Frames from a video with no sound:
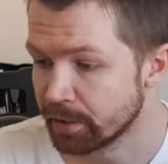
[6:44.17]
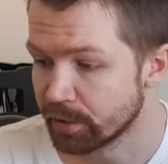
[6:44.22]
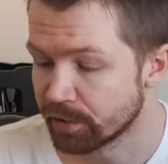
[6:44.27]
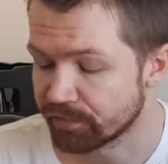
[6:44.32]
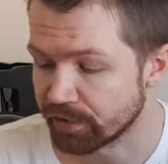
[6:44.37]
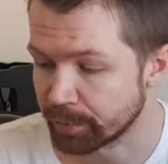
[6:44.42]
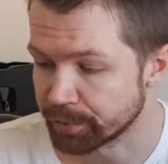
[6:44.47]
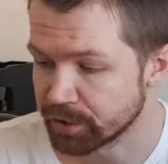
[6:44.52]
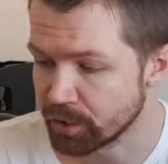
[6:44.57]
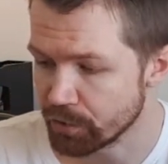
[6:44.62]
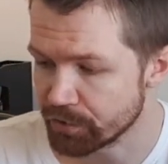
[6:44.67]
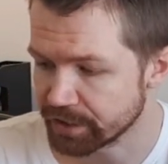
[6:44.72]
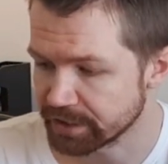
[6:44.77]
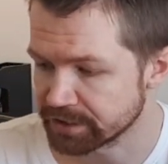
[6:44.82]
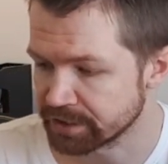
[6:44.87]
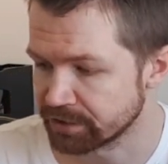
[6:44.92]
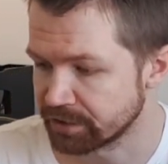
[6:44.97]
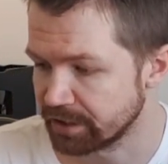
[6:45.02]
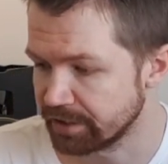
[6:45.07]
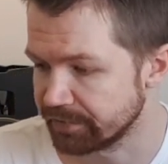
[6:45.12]
From
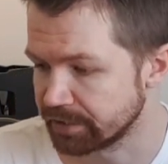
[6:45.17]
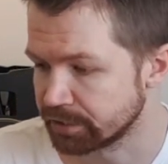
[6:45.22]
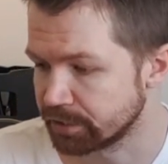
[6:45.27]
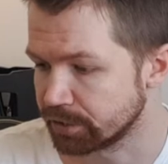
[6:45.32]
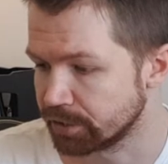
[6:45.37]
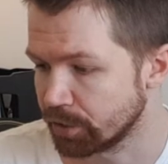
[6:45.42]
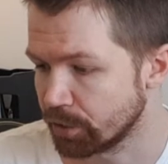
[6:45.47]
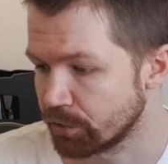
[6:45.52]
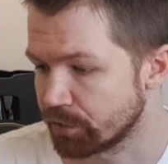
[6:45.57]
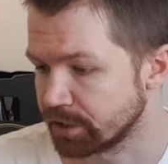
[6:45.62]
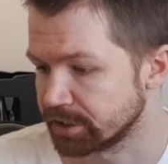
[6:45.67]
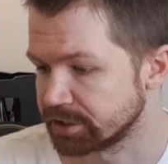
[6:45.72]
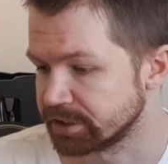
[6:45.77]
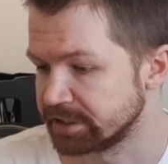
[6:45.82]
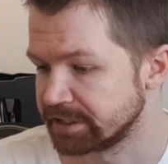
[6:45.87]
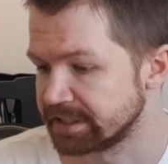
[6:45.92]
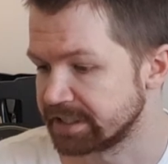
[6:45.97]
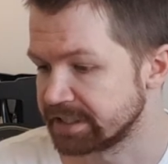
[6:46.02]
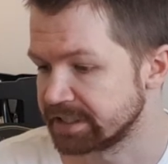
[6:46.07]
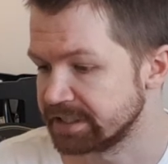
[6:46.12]
2011 to
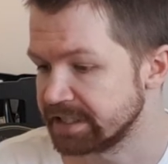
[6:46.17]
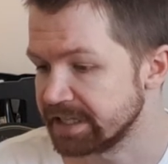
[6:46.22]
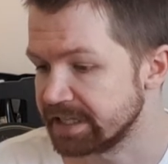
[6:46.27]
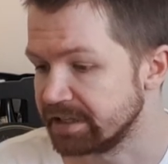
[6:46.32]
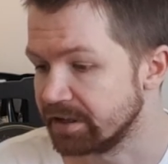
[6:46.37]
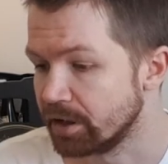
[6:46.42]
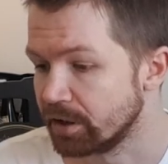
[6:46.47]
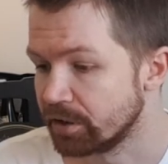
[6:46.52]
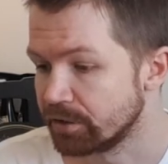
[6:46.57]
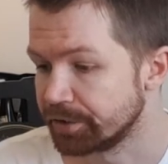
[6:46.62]
2016,